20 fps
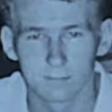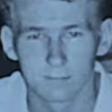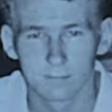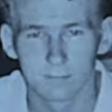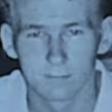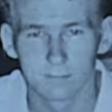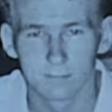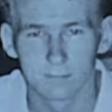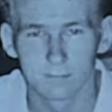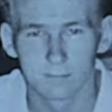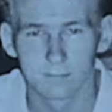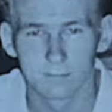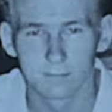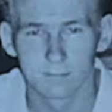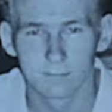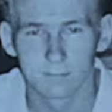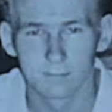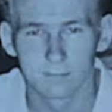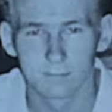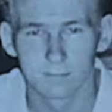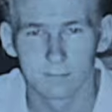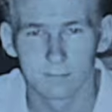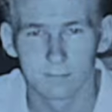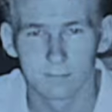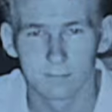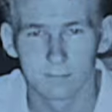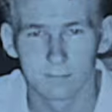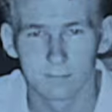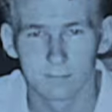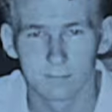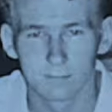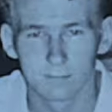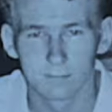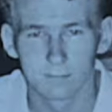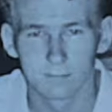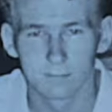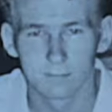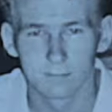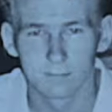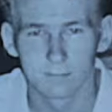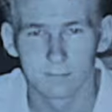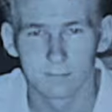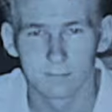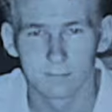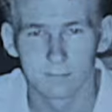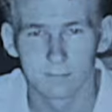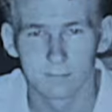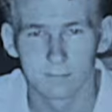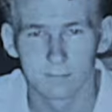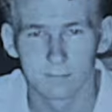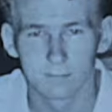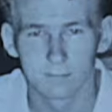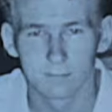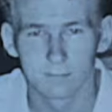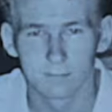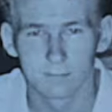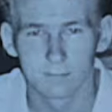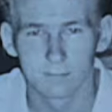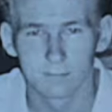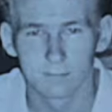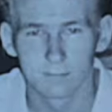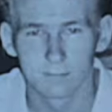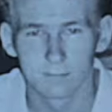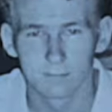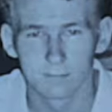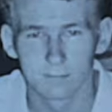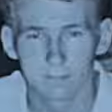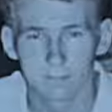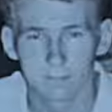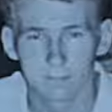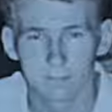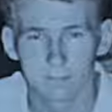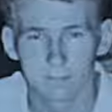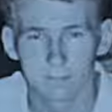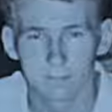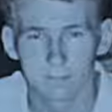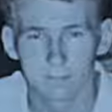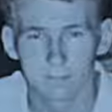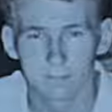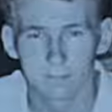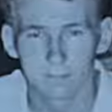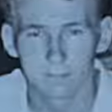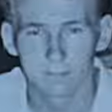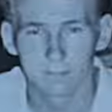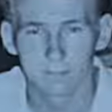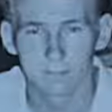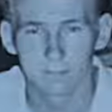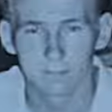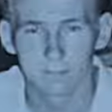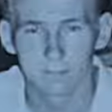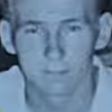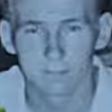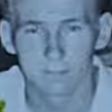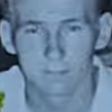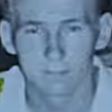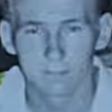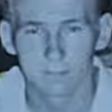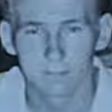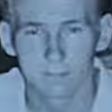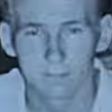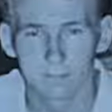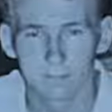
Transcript: Nobody speaks.